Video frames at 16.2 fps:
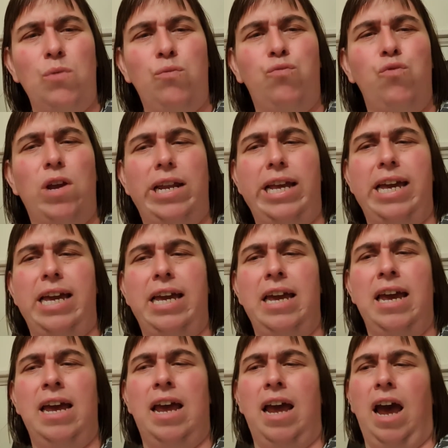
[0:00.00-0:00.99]
Really,
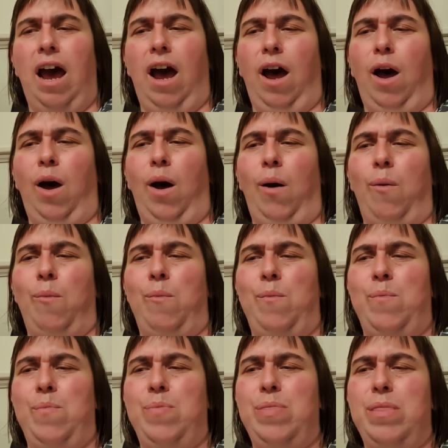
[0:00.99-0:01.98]

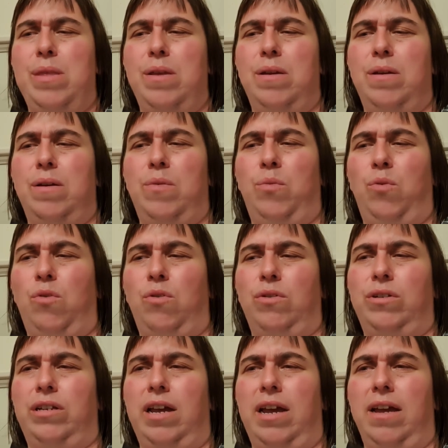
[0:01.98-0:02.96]
what
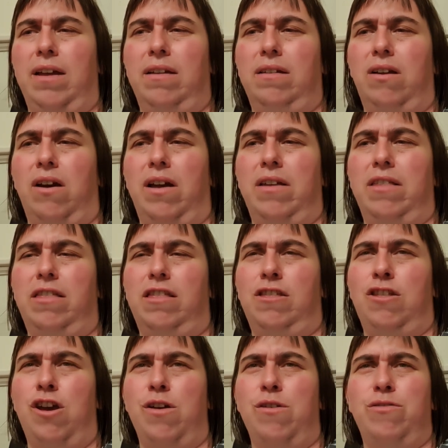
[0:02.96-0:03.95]
was it like?
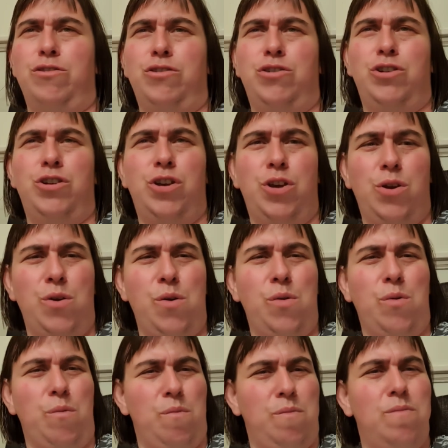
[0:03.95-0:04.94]
Those
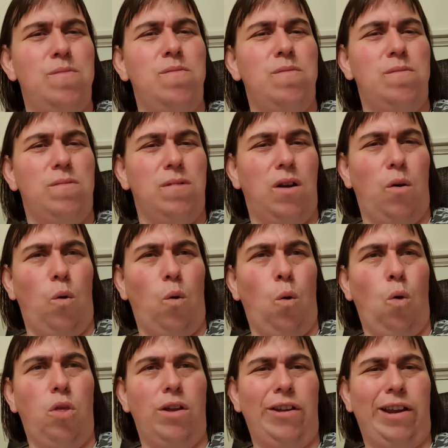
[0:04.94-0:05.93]
two
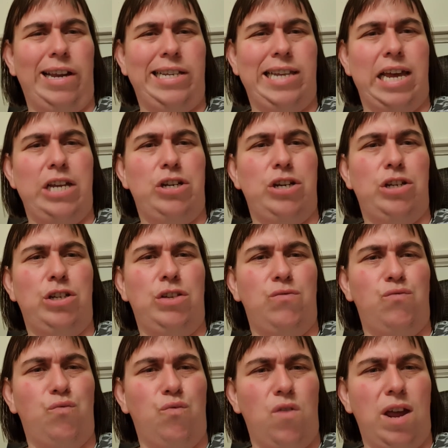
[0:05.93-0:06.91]
organisations are
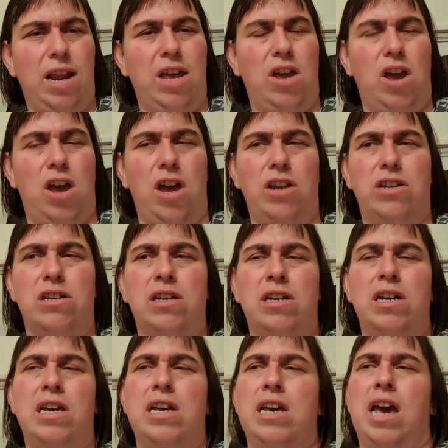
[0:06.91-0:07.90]
really good,
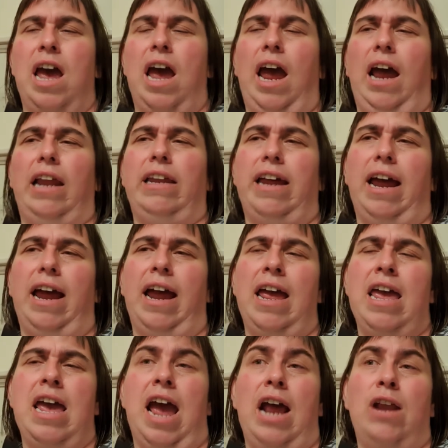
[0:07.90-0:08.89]
and
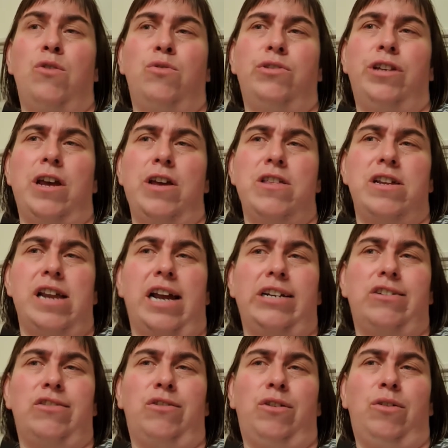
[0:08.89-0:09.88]
also the
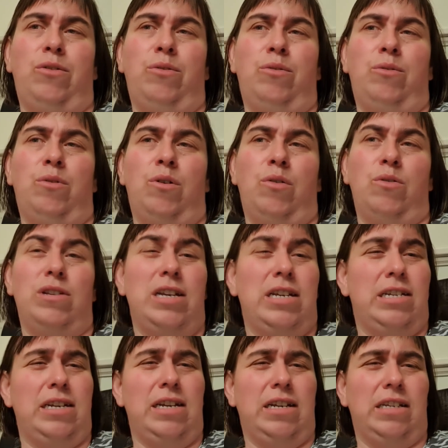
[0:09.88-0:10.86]
National
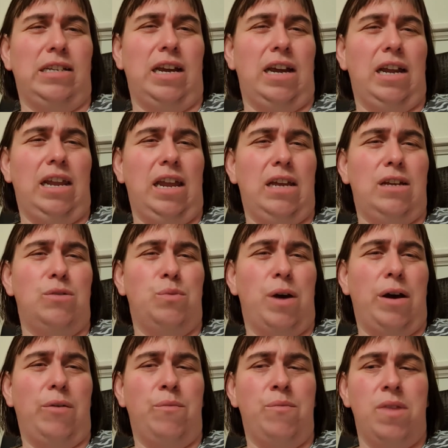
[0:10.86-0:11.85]
Autistic Society as
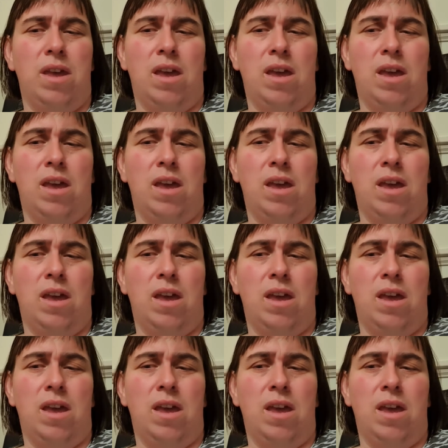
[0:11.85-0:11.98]
well.